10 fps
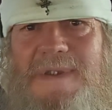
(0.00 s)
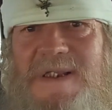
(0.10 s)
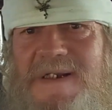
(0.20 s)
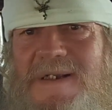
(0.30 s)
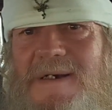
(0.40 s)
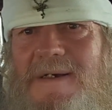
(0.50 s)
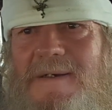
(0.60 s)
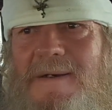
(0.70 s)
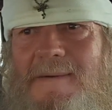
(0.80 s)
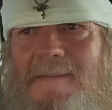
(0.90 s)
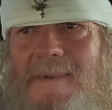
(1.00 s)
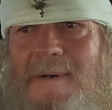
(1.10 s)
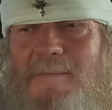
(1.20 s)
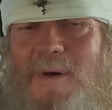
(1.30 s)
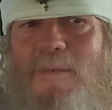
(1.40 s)
get a
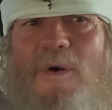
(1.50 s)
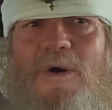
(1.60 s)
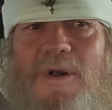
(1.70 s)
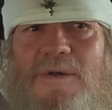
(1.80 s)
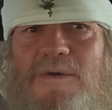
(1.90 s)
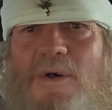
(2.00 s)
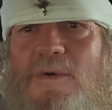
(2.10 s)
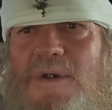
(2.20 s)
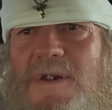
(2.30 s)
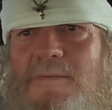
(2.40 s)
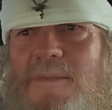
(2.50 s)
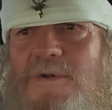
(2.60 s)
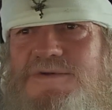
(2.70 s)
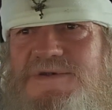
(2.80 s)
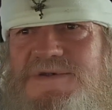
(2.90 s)
memorial going on
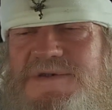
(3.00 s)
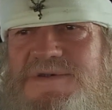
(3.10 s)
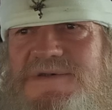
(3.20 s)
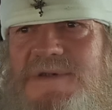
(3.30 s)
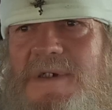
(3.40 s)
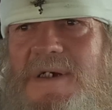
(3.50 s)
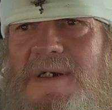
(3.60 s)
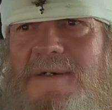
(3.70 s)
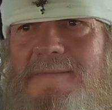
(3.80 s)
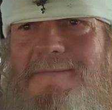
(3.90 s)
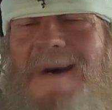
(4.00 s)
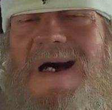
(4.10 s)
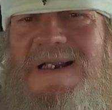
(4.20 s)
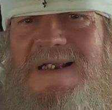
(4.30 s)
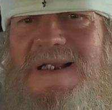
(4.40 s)
Moses'
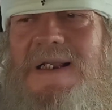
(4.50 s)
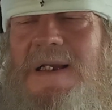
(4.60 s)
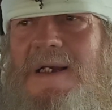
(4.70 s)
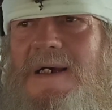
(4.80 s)
body